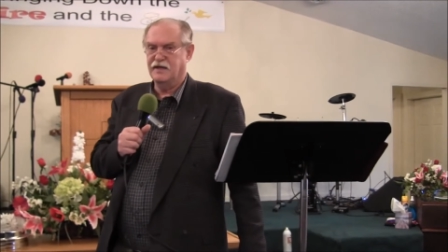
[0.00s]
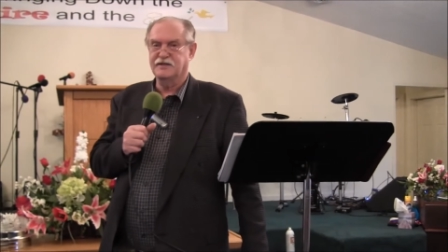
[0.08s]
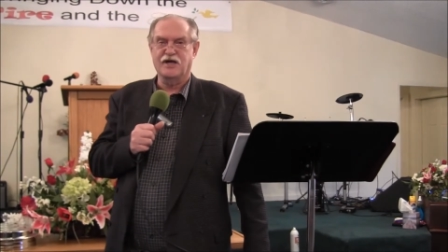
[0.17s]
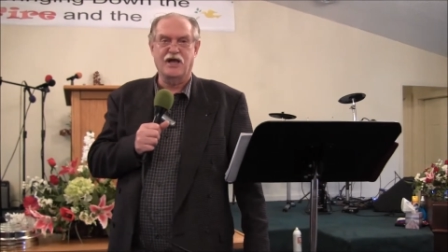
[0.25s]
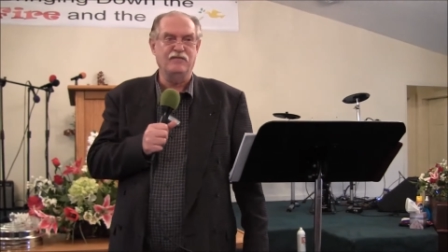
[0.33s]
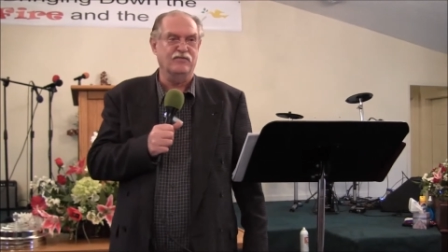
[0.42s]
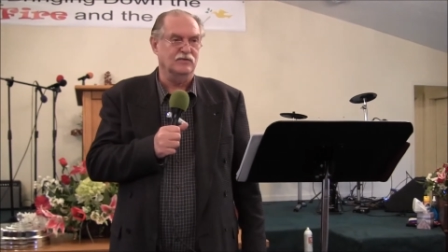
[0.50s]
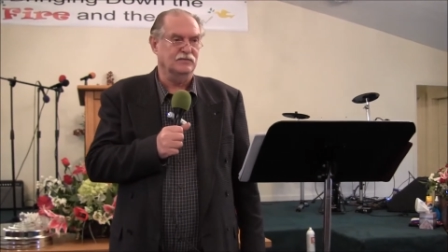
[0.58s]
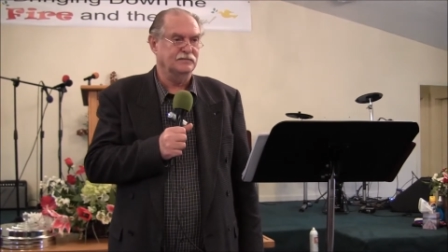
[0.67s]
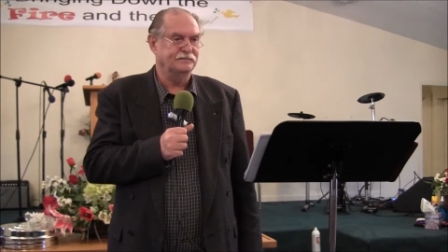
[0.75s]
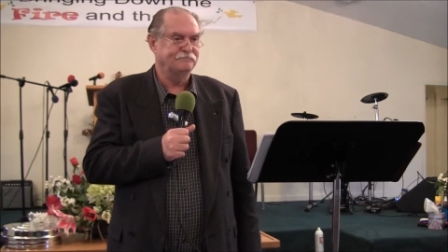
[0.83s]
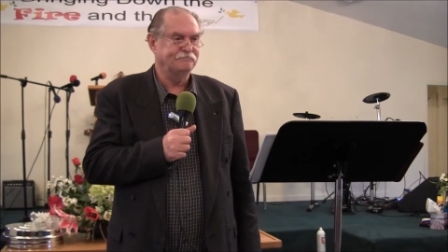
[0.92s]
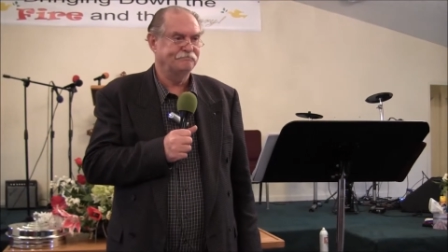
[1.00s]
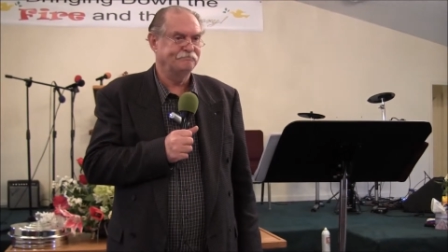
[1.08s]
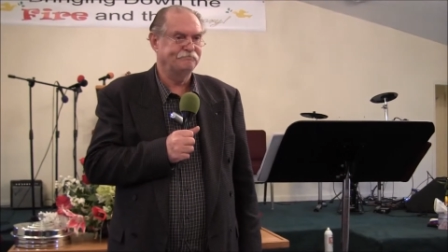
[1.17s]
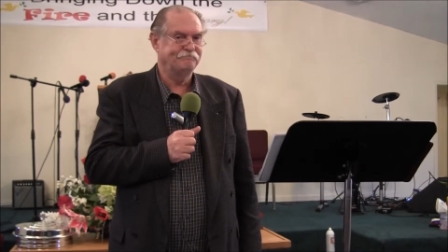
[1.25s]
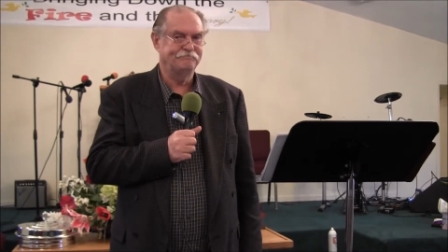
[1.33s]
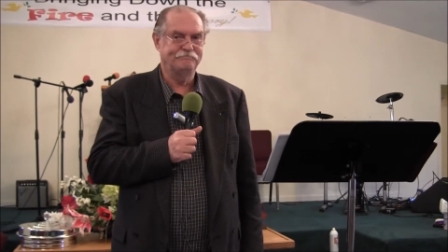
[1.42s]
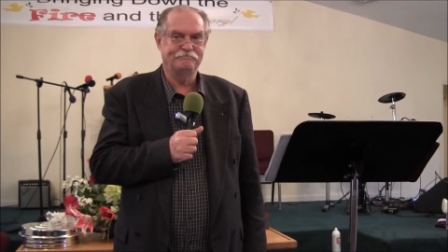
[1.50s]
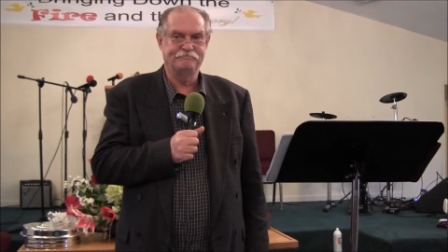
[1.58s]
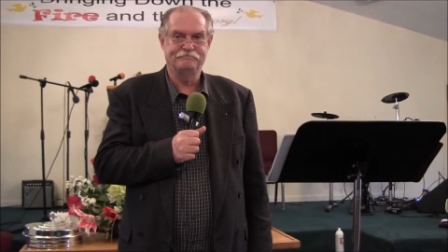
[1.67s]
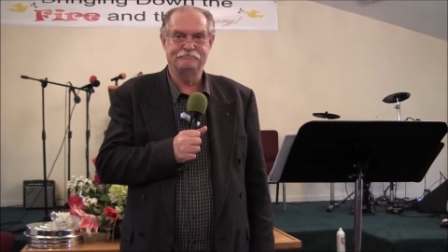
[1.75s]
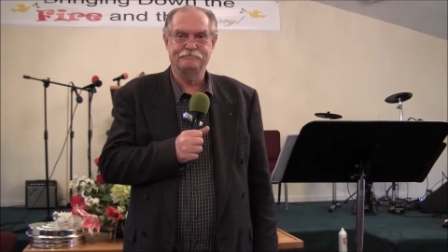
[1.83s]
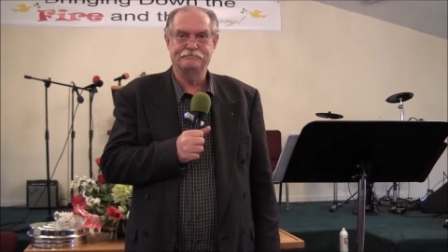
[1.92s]
is evil. Amen.
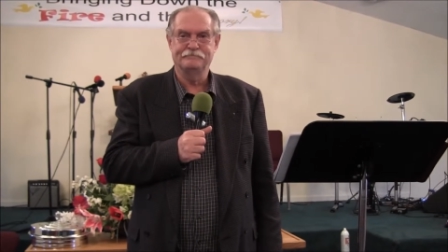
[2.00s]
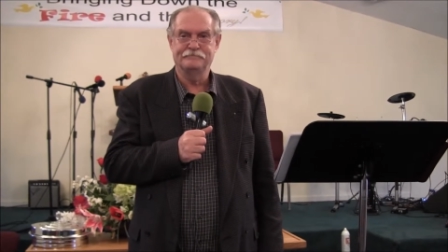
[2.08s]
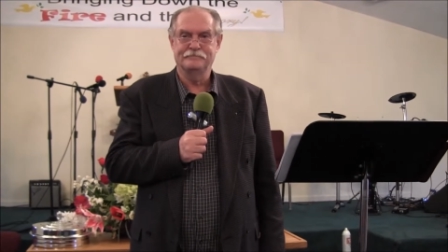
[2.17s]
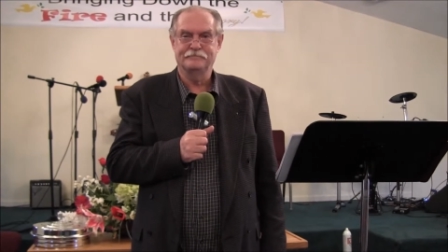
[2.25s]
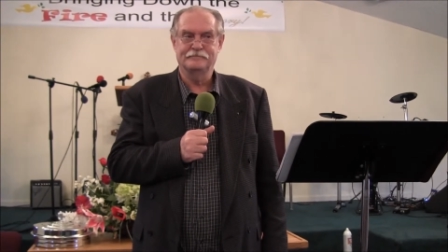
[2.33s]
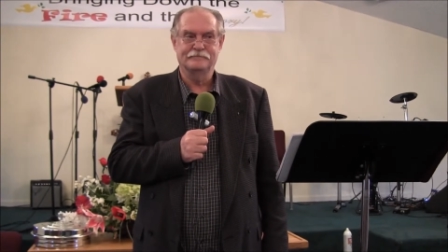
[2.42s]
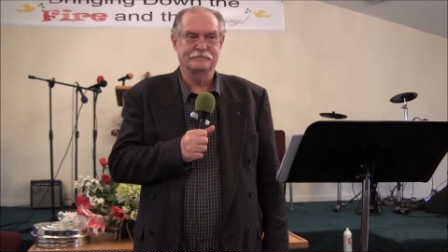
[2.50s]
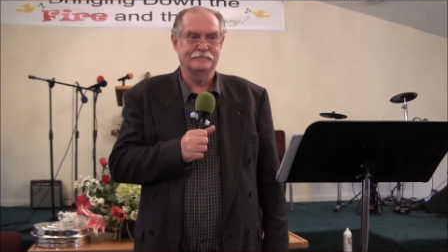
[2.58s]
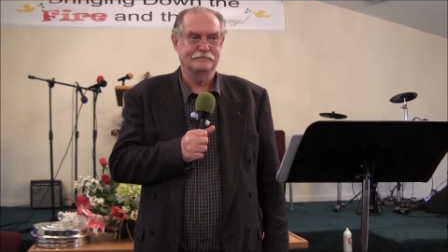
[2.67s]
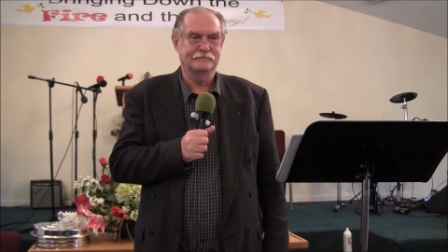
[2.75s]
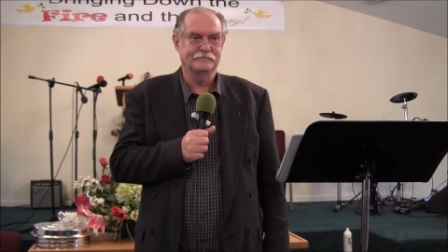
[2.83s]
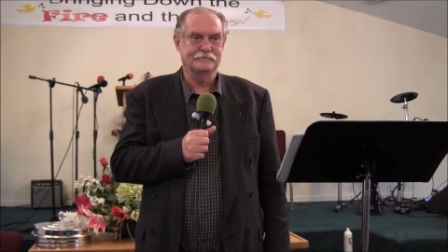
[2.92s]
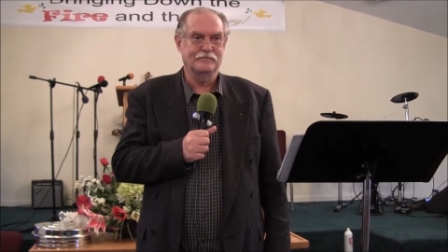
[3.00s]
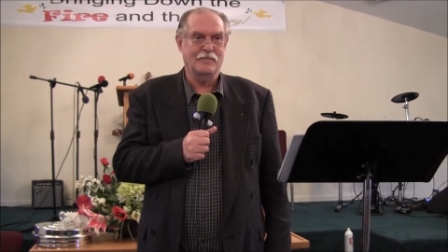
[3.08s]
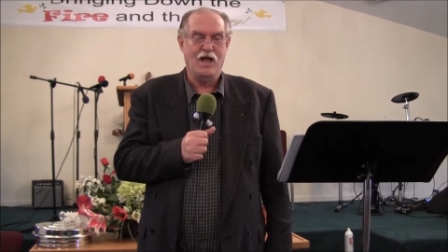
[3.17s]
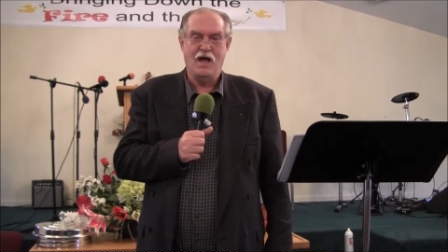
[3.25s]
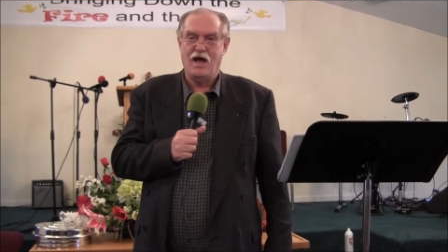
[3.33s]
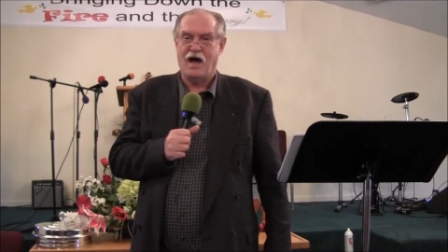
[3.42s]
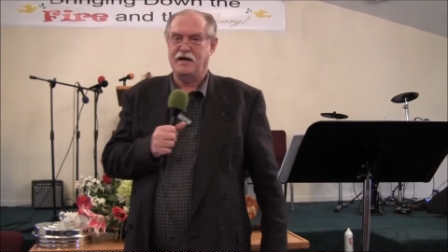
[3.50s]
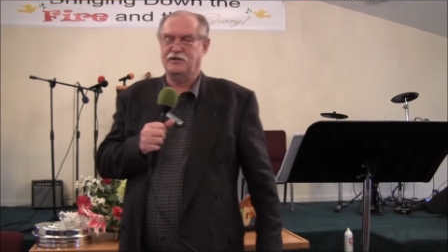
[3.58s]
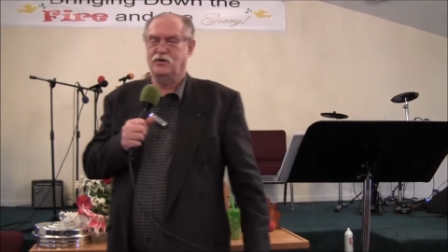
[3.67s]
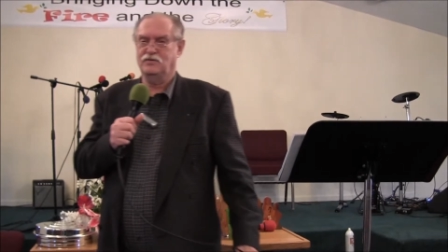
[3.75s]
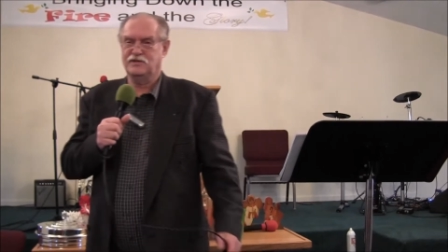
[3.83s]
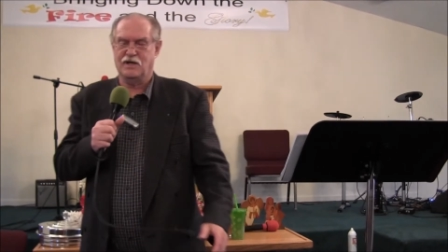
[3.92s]
Yes. I
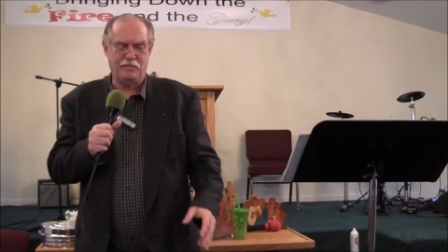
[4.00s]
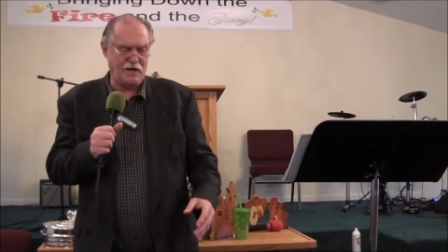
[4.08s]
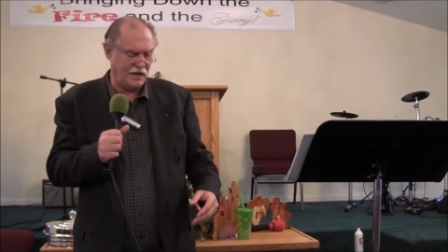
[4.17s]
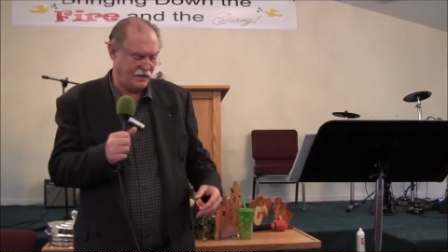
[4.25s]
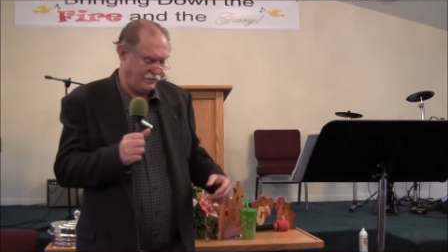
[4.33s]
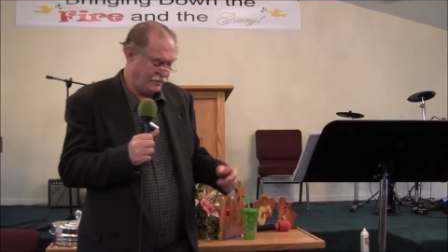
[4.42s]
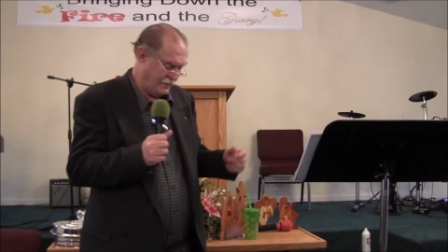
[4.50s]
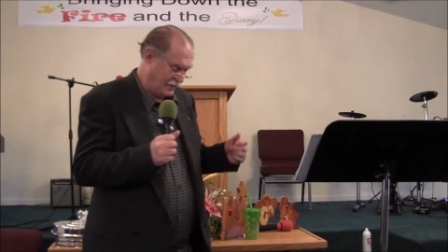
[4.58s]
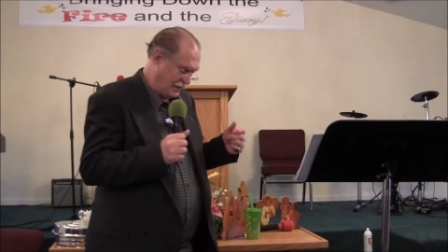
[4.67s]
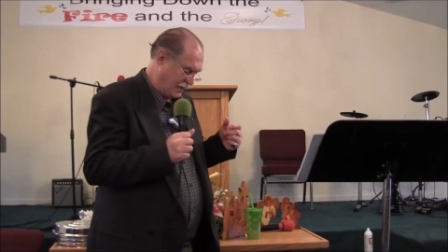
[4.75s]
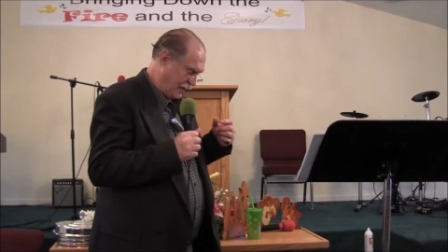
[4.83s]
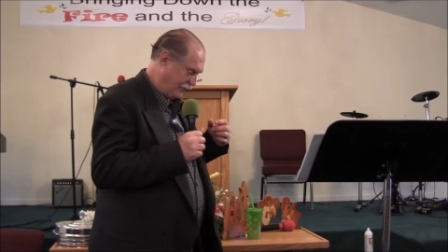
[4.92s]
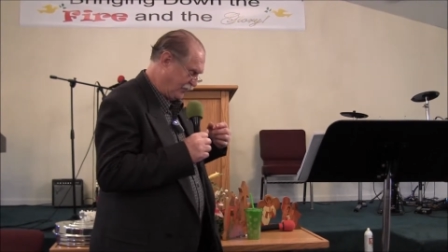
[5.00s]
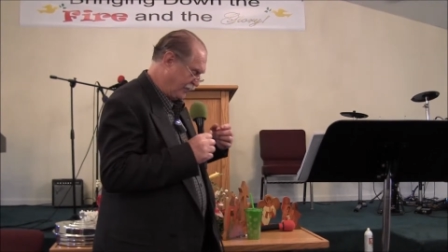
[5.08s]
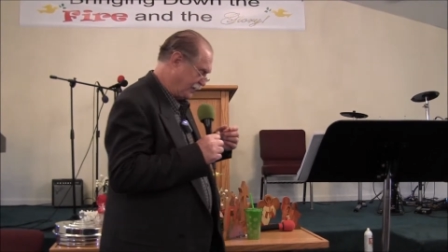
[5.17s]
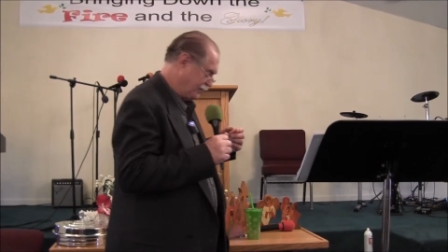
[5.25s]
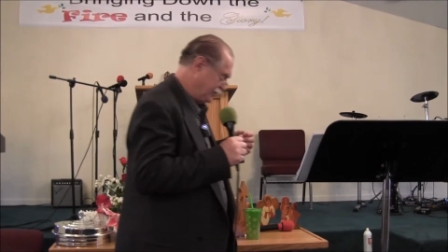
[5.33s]
told somebody after my